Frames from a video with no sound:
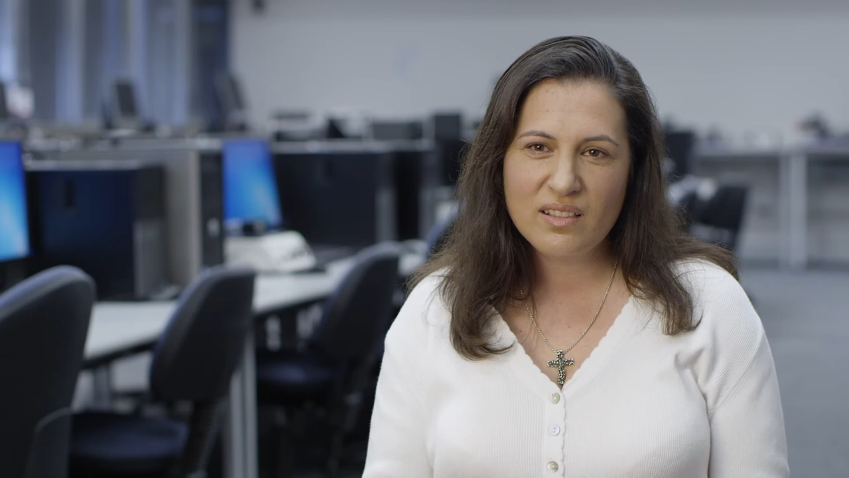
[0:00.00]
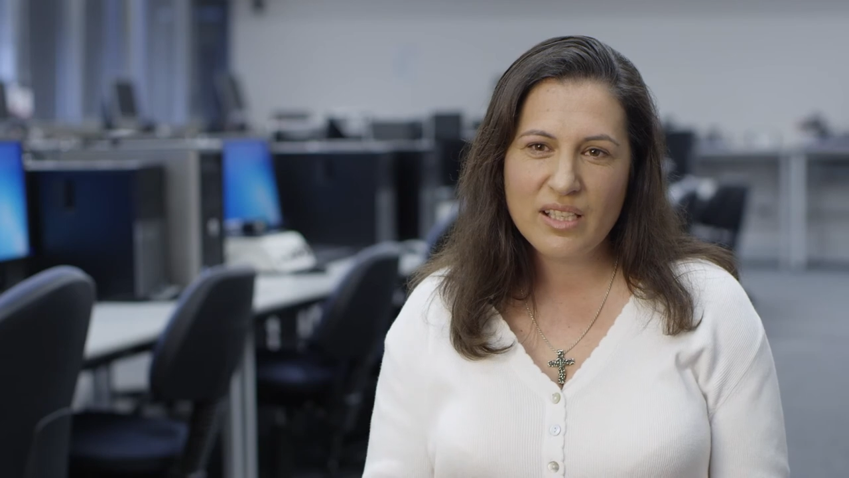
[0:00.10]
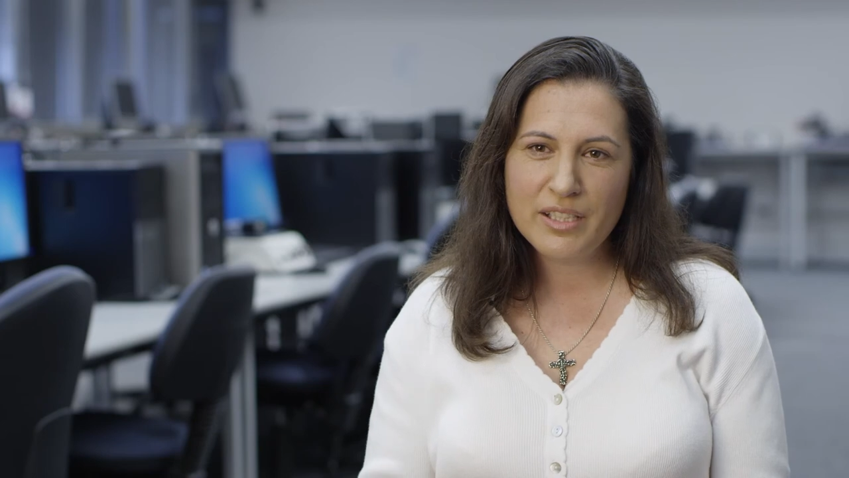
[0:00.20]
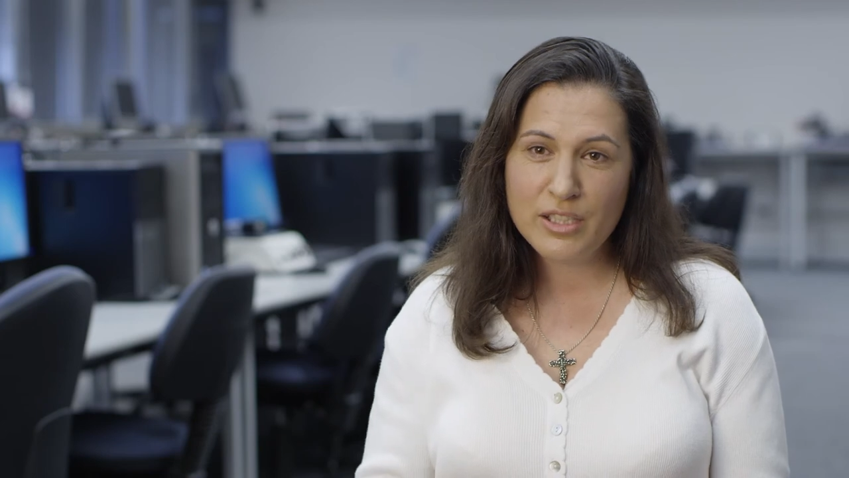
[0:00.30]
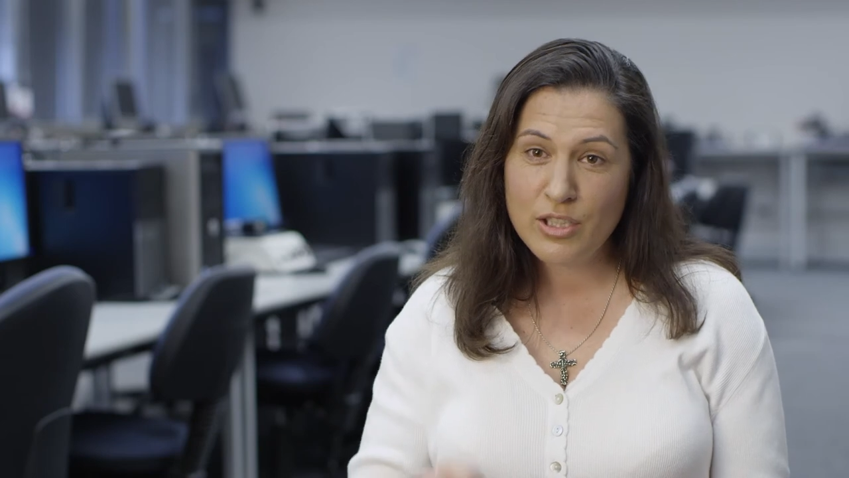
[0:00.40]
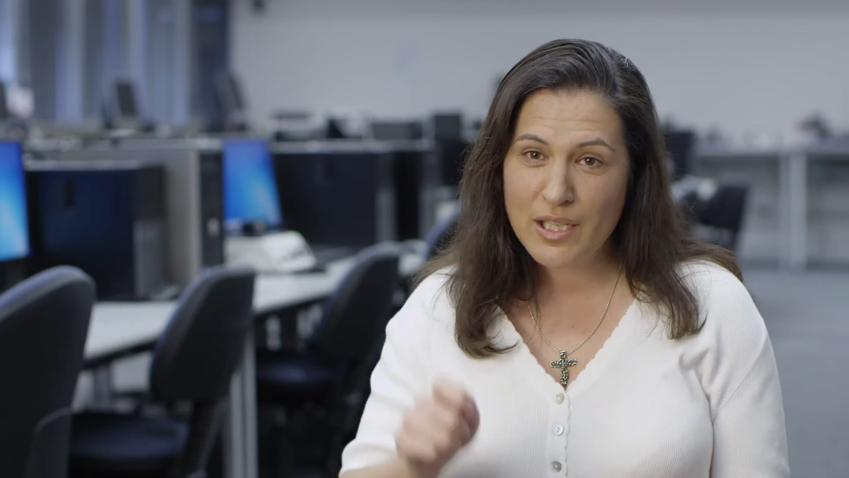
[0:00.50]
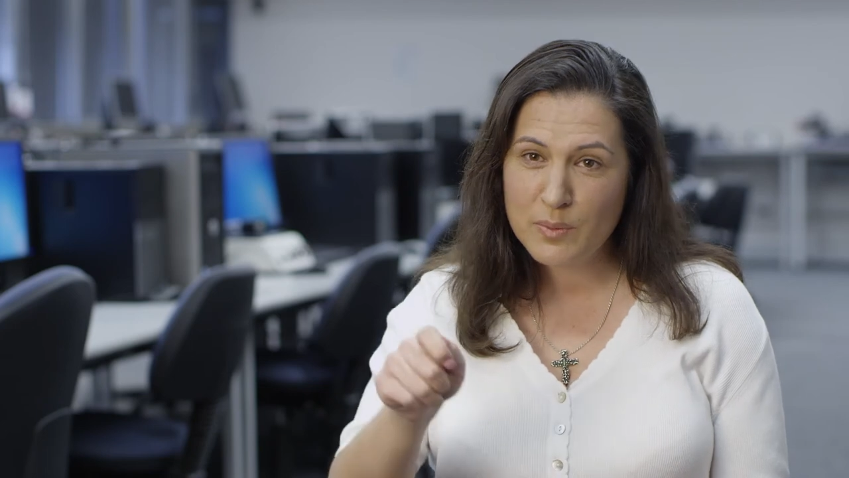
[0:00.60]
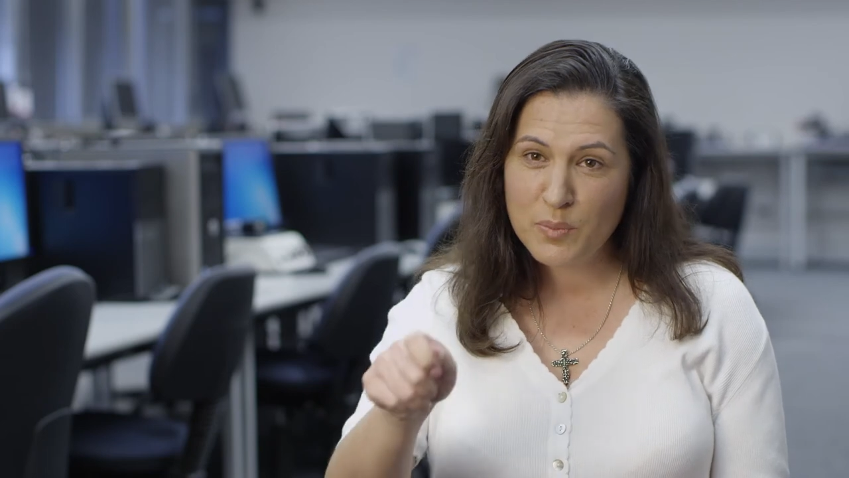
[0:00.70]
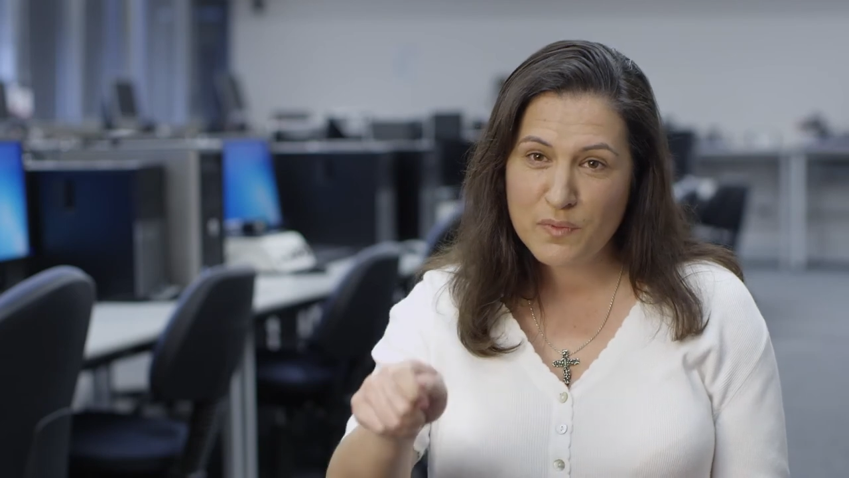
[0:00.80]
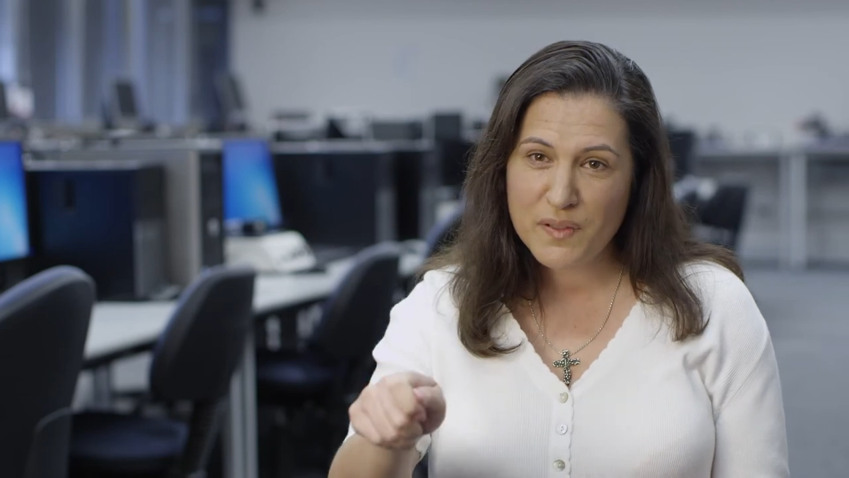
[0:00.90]
And you had
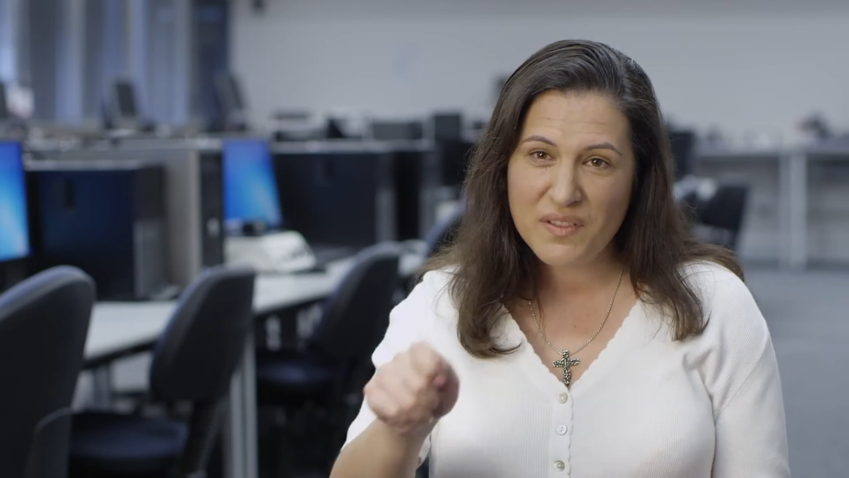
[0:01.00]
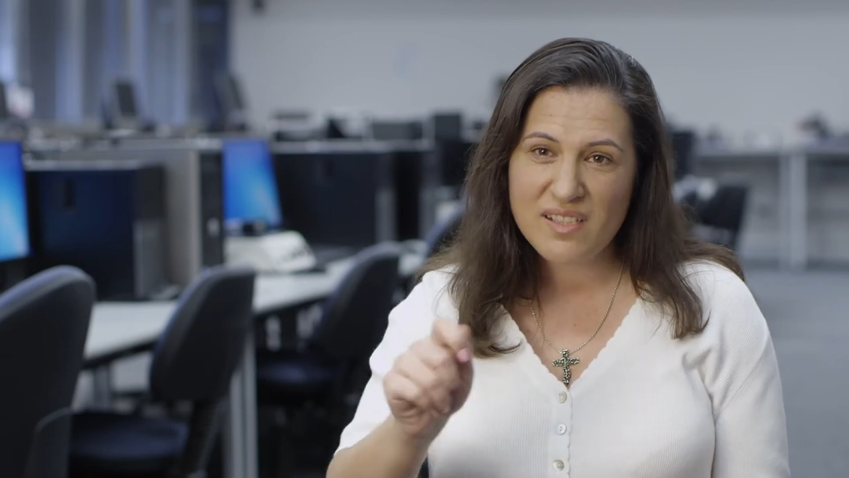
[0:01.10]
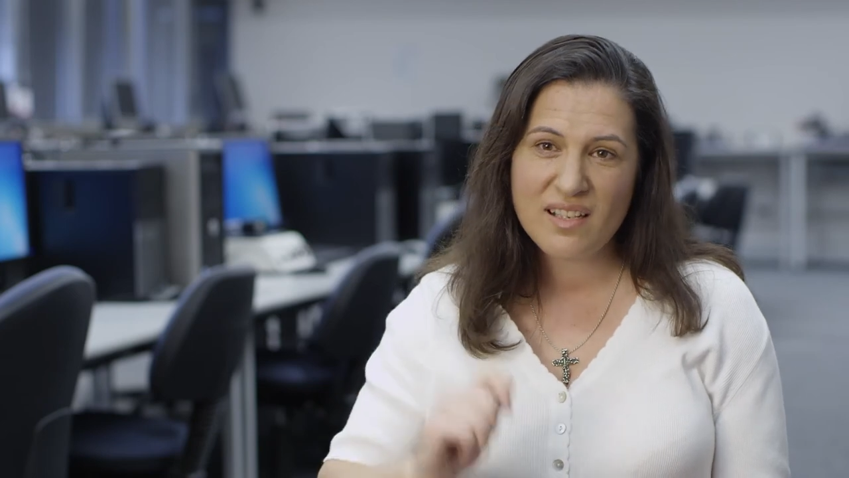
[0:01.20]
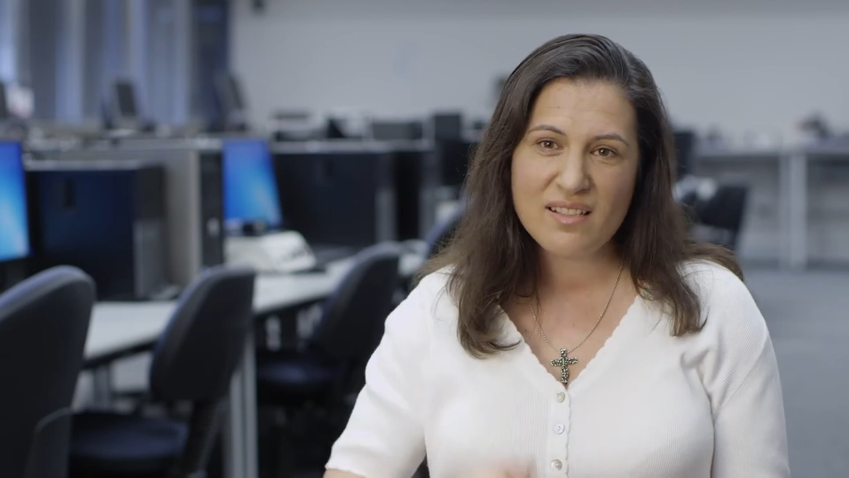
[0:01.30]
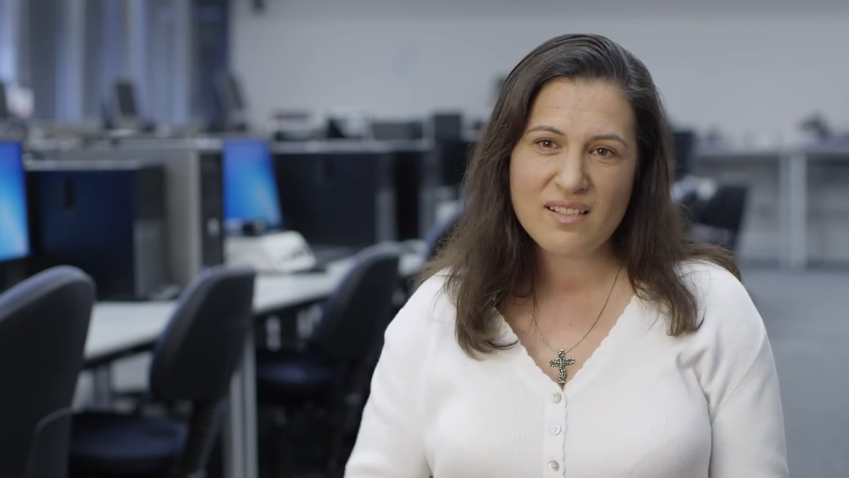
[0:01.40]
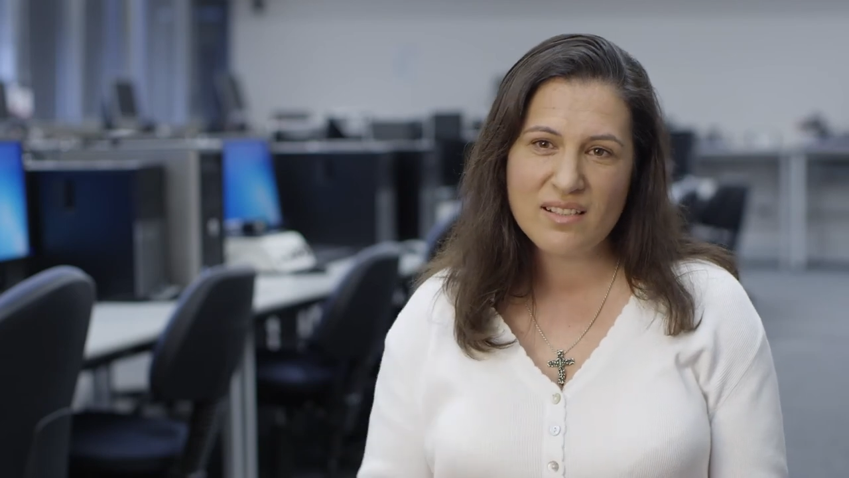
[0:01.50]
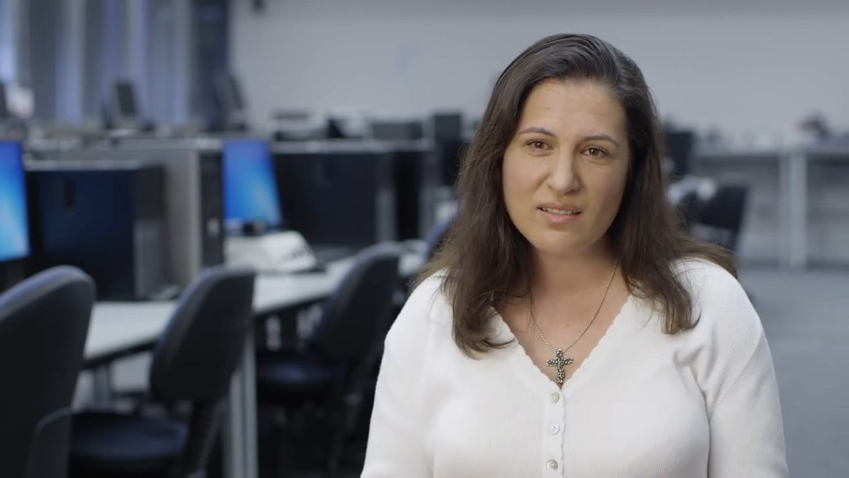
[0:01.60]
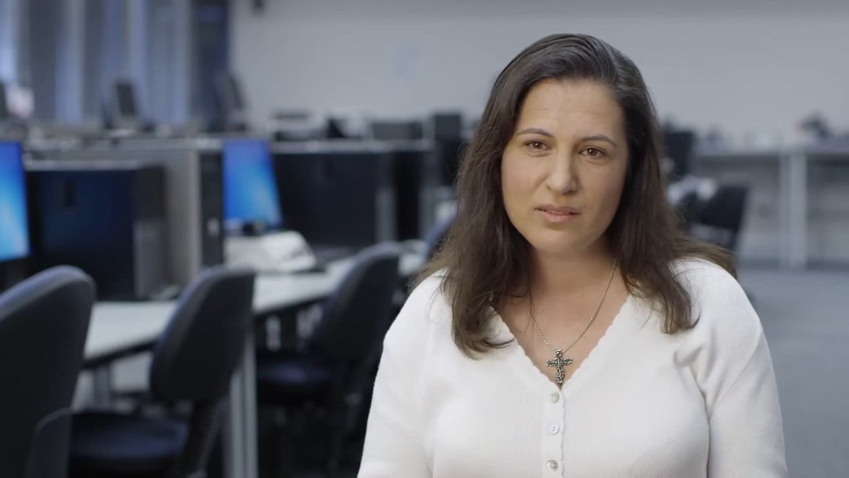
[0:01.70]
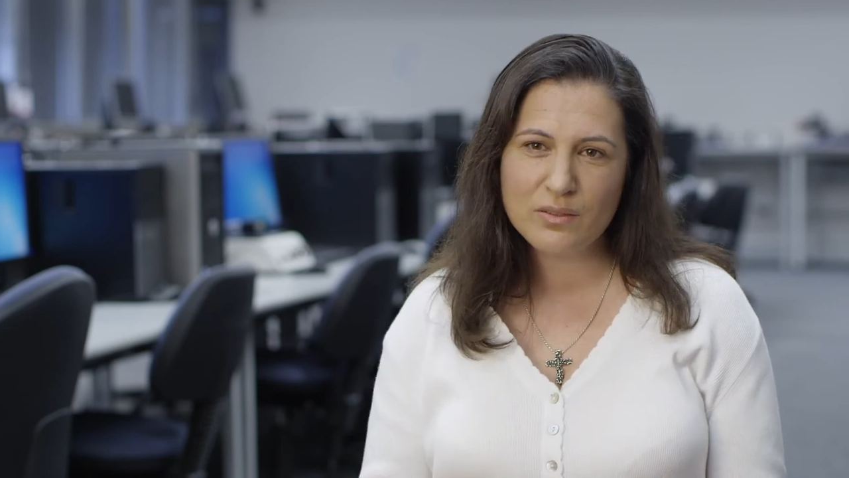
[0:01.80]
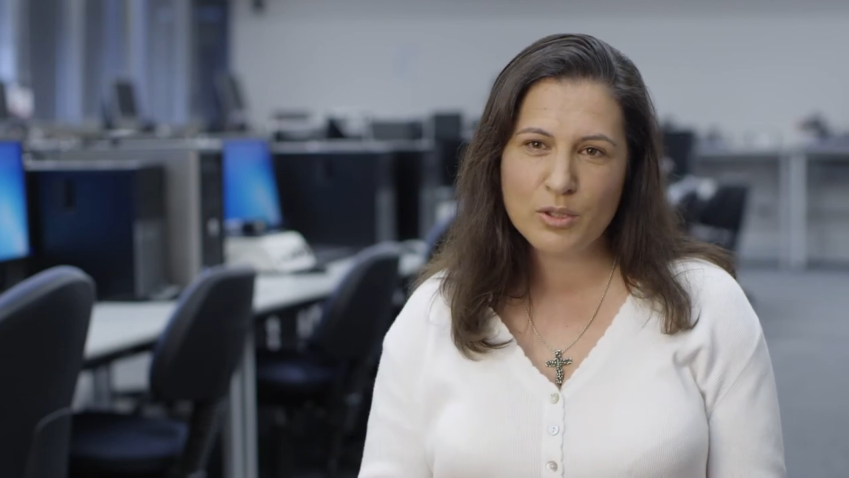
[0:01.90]
to put 50 cents in